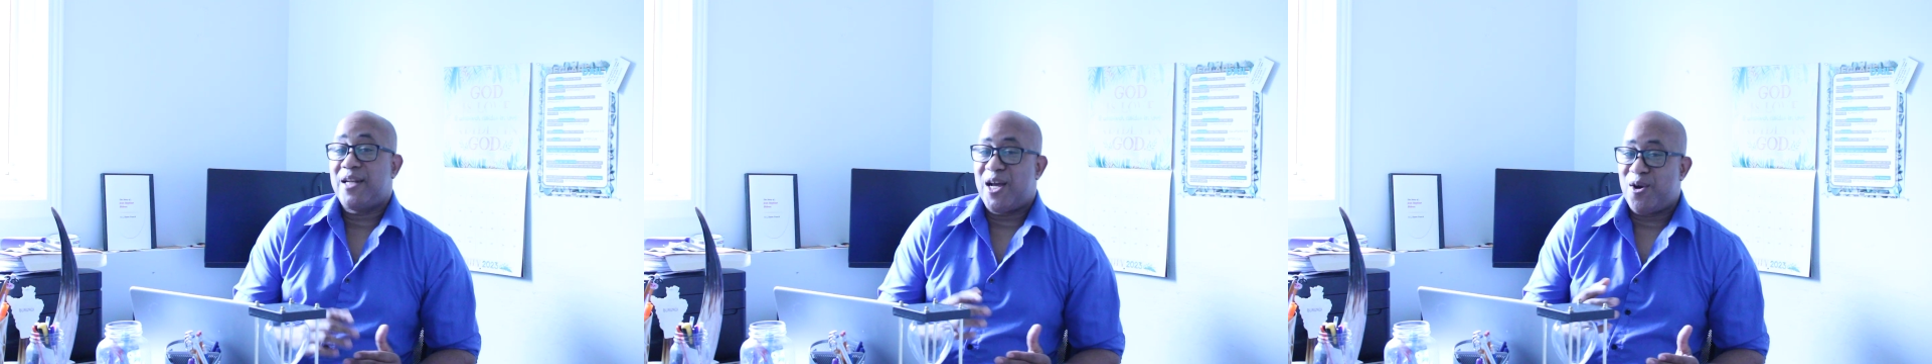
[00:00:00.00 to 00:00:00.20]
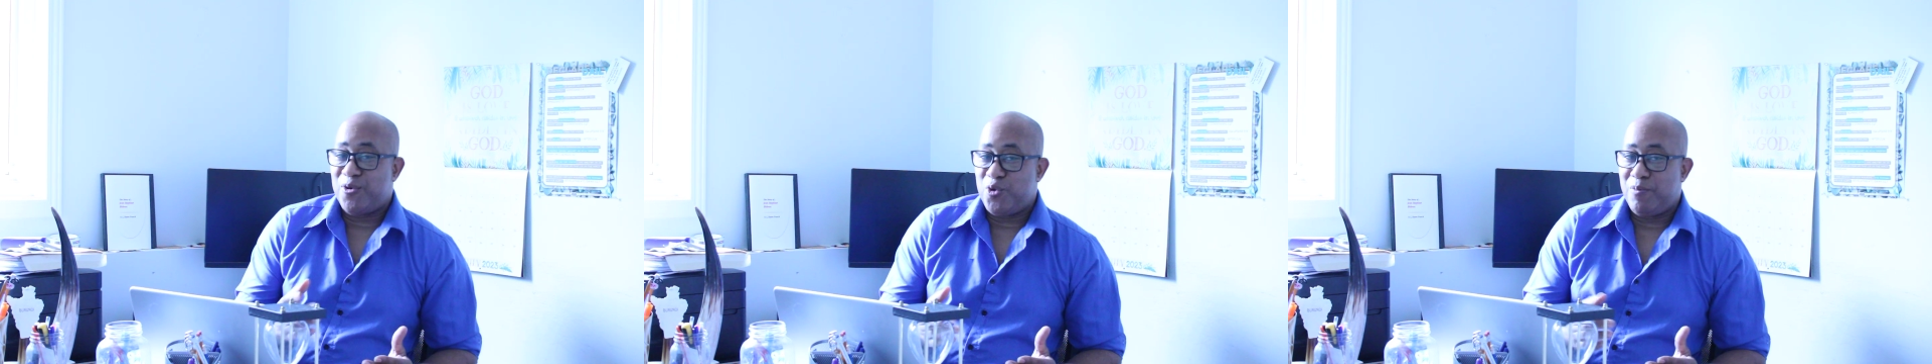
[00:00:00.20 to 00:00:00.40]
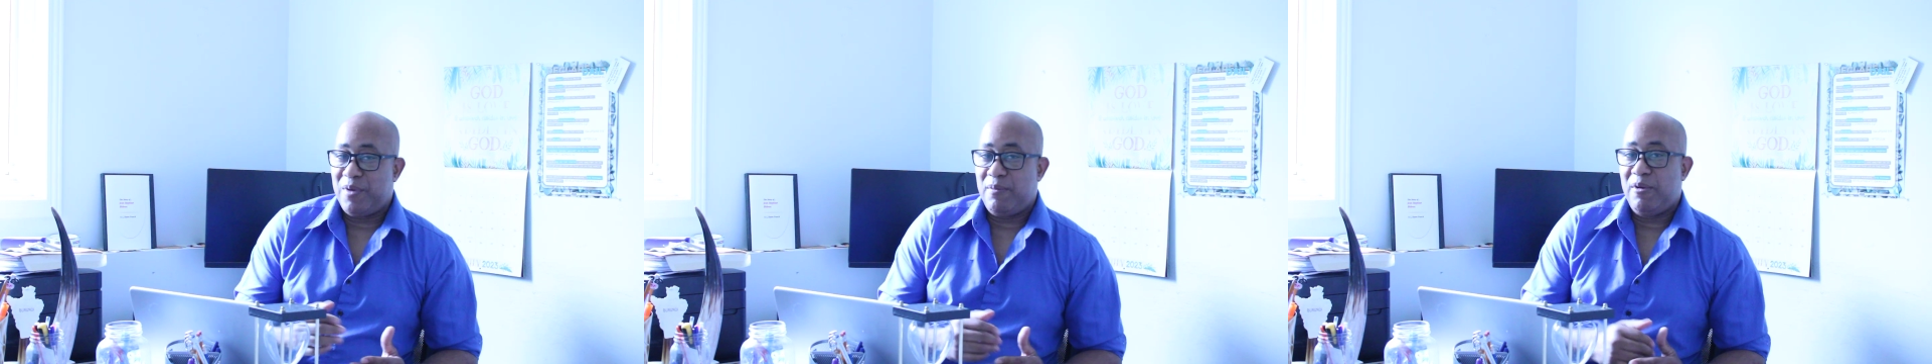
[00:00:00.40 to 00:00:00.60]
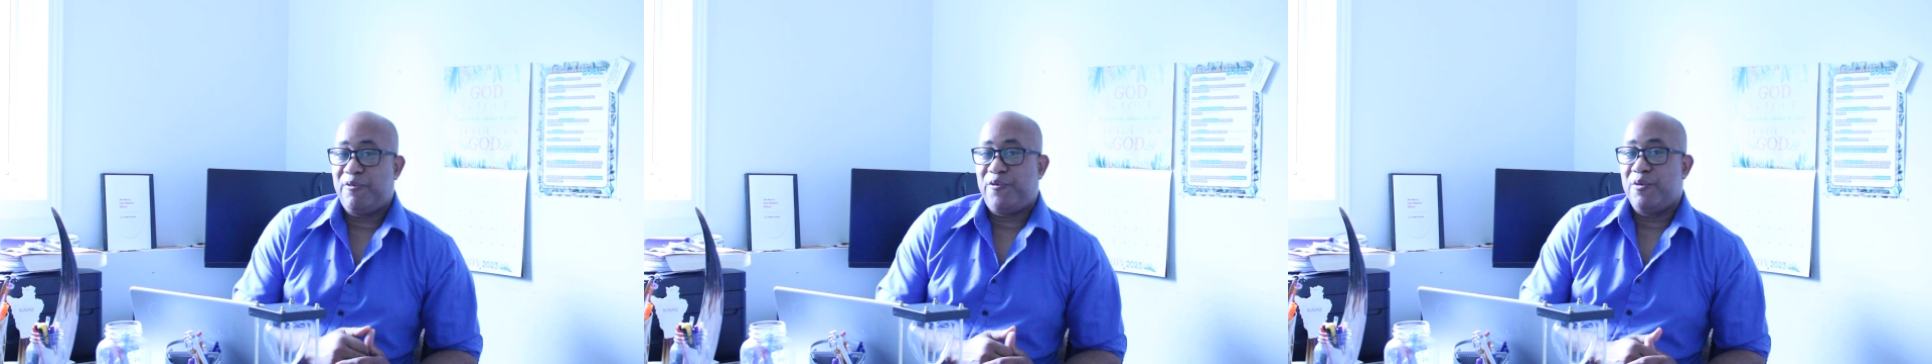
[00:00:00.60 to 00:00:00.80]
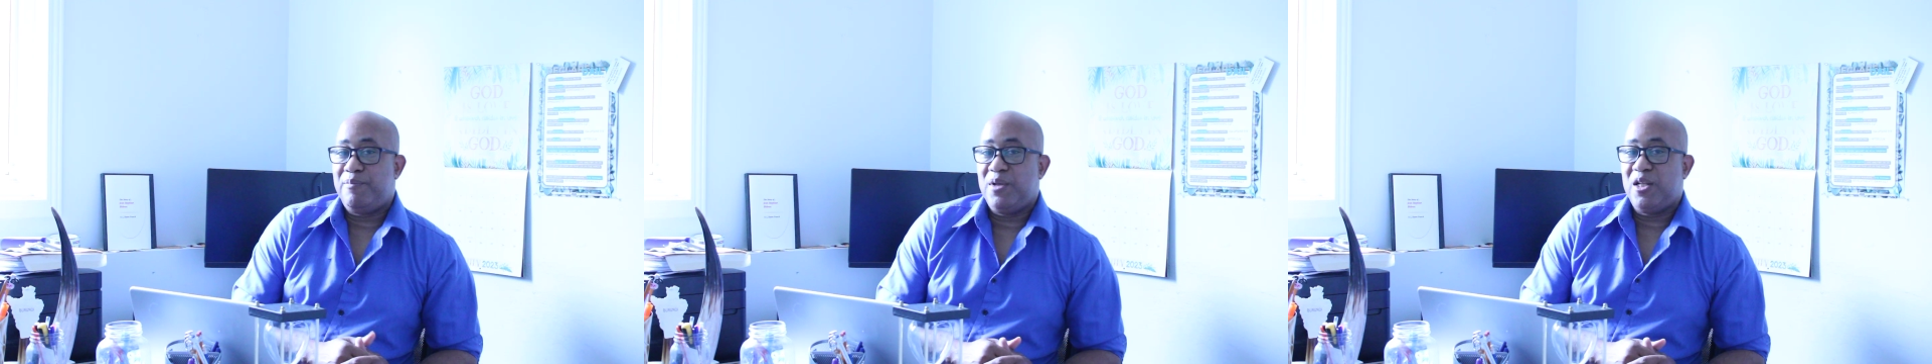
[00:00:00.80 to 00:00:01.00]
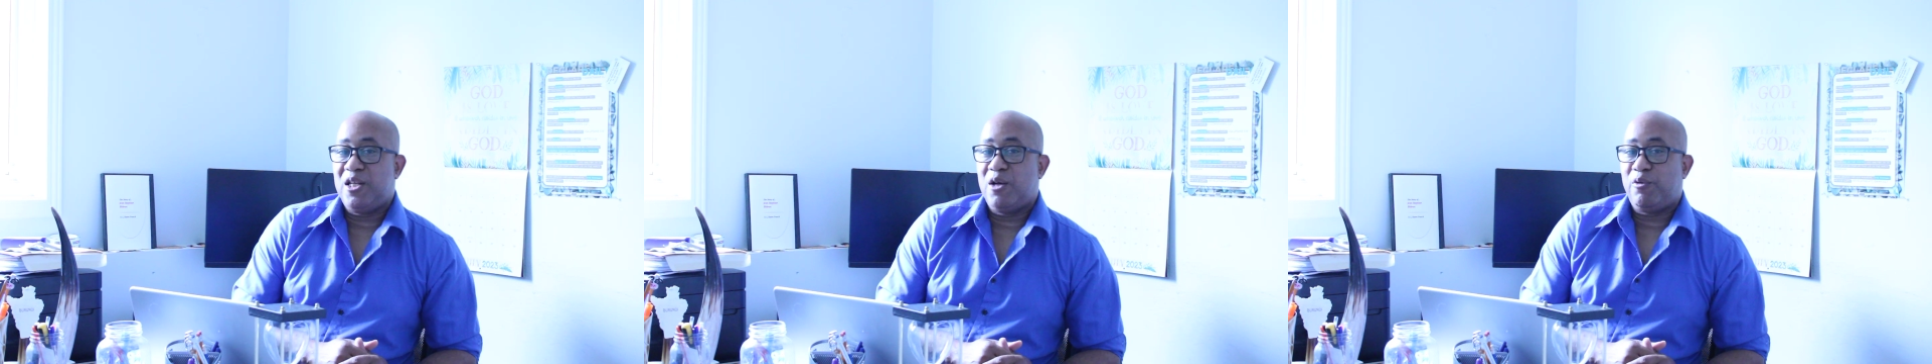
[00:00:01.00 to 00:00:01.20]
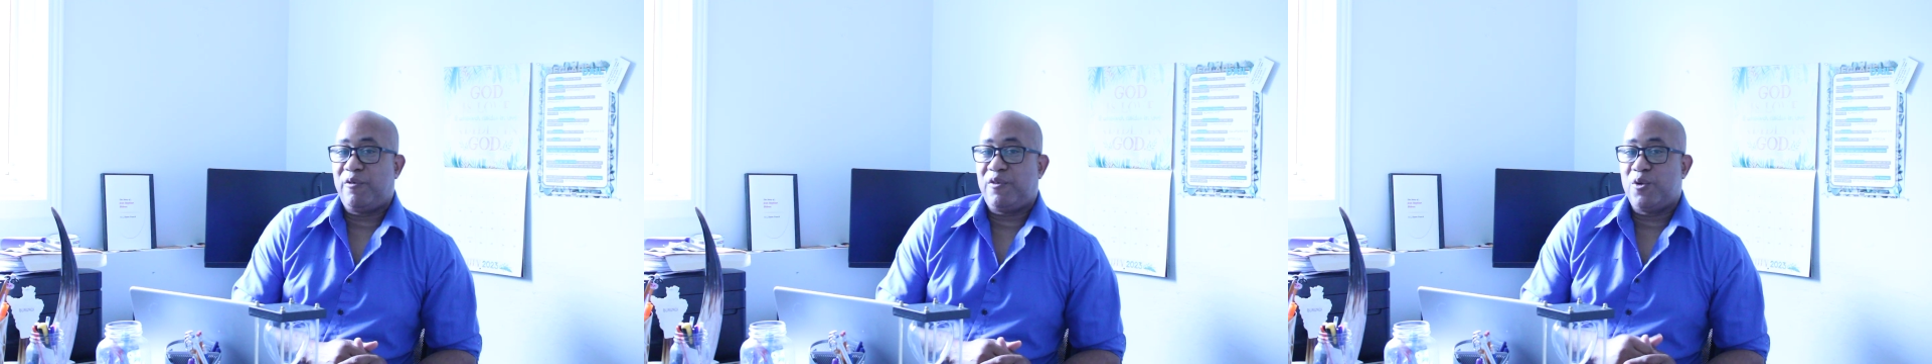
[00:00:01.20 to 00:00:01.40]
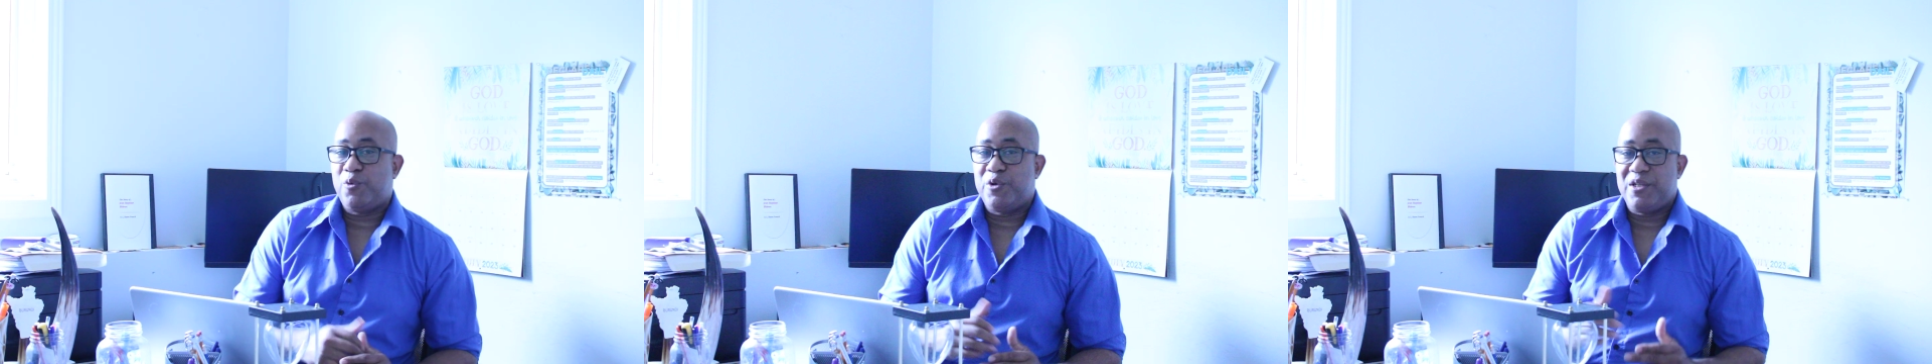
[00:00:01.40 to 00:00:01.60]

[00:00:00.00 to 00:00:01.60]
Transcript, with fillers: now you may be familiar with the